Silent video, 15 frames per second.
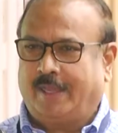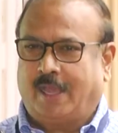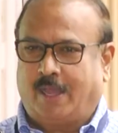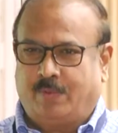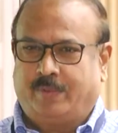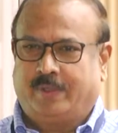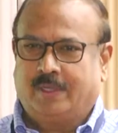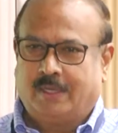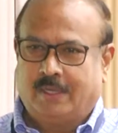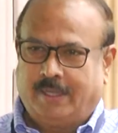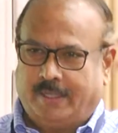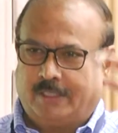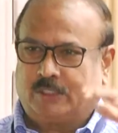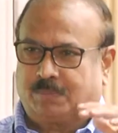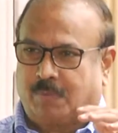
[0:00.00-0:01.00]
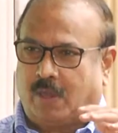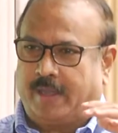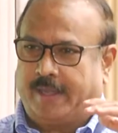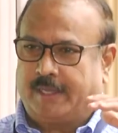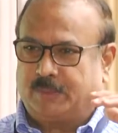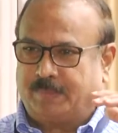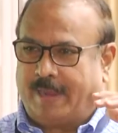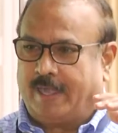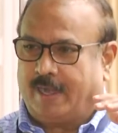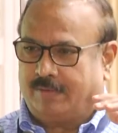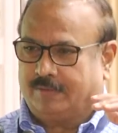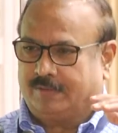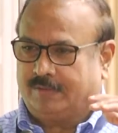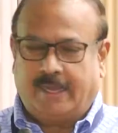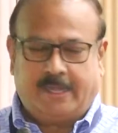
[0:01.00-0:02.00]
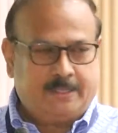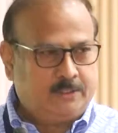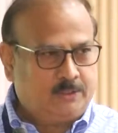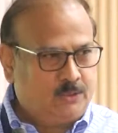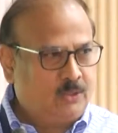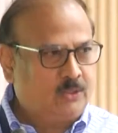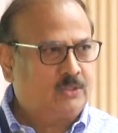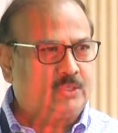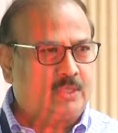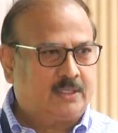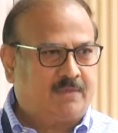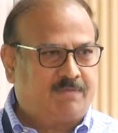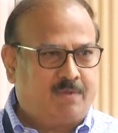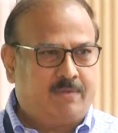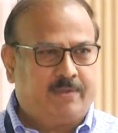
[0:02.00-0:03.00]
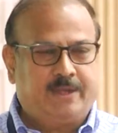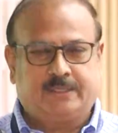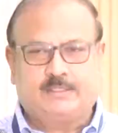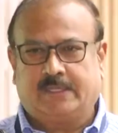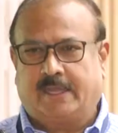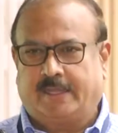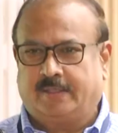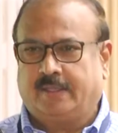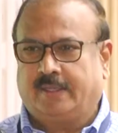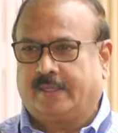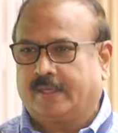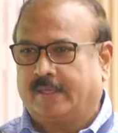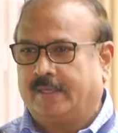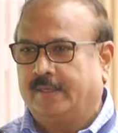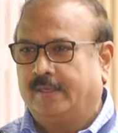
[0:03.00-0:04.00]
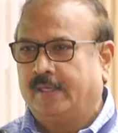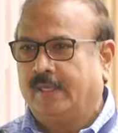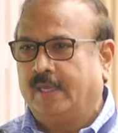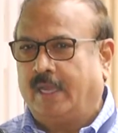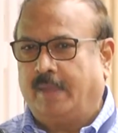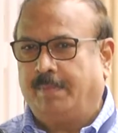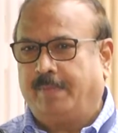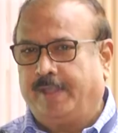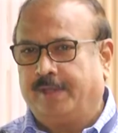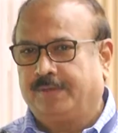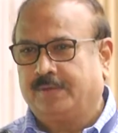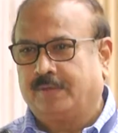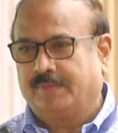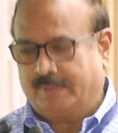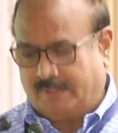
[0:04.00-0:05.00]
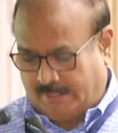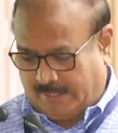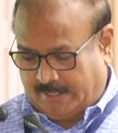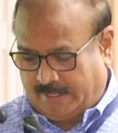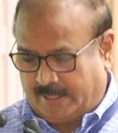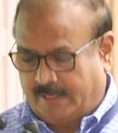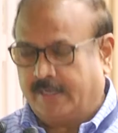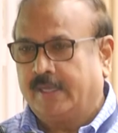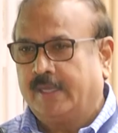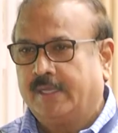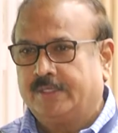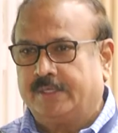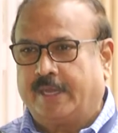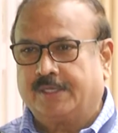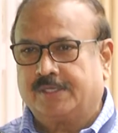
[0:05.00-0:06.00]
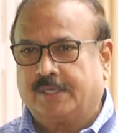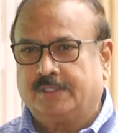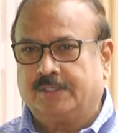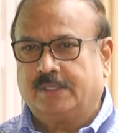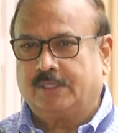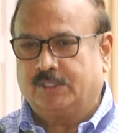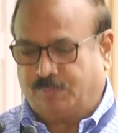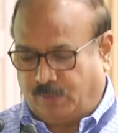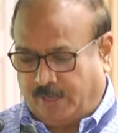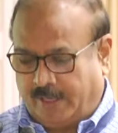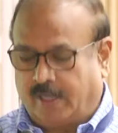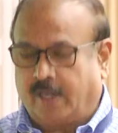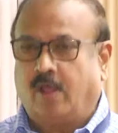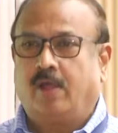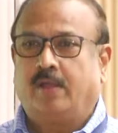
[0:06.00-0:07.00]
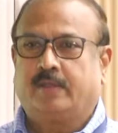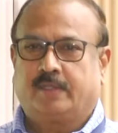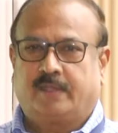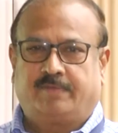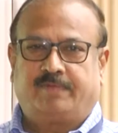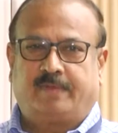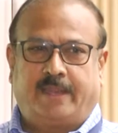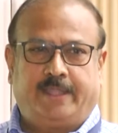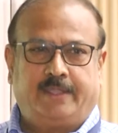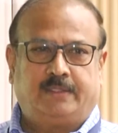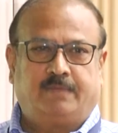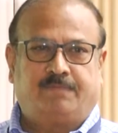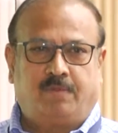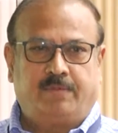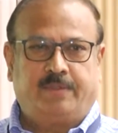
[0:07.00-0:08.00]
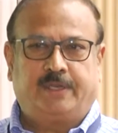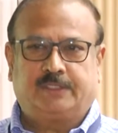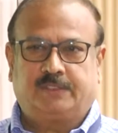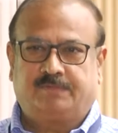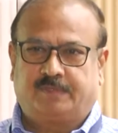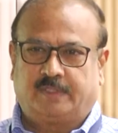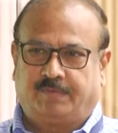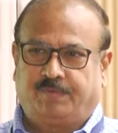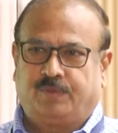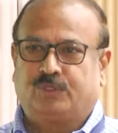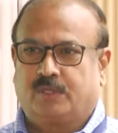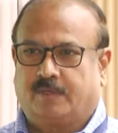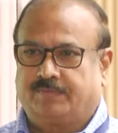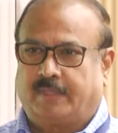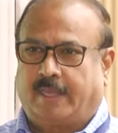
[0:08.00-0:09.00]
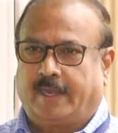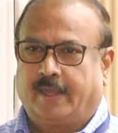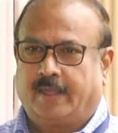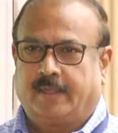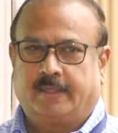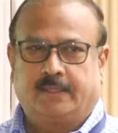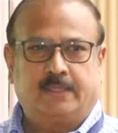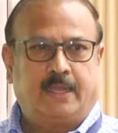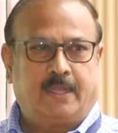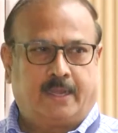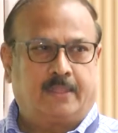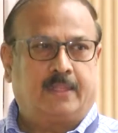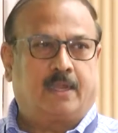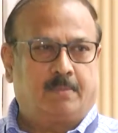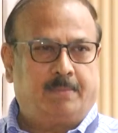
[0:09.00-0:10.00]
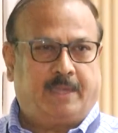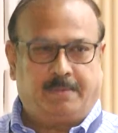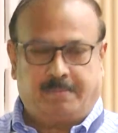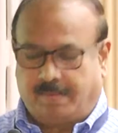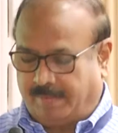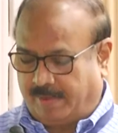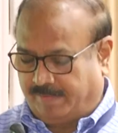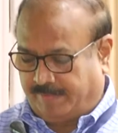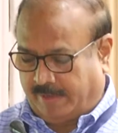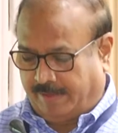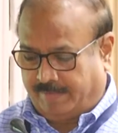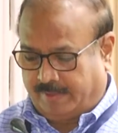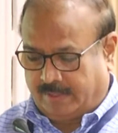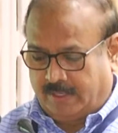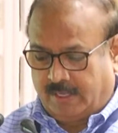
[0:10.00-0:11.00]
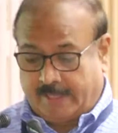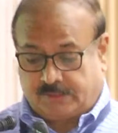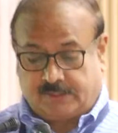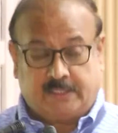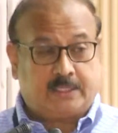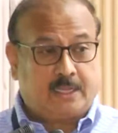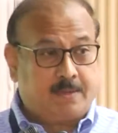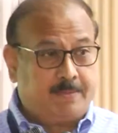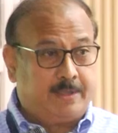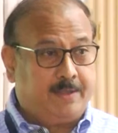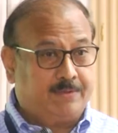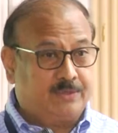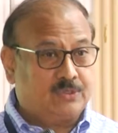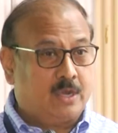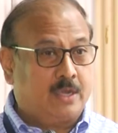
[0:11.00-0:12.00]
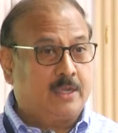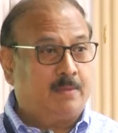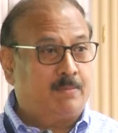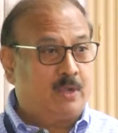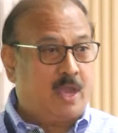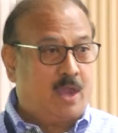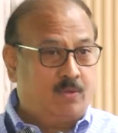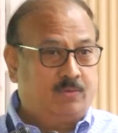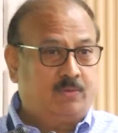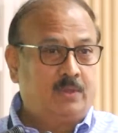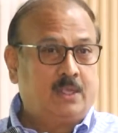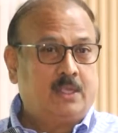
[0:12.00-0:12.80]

how it span out. And those are the foundation. I think I'm pretty sure Jayesh Ranjan is putting a lot of light, the foundation for the future of Telangana, and that will be remembered forever. As Sitaram Reddy was talking about how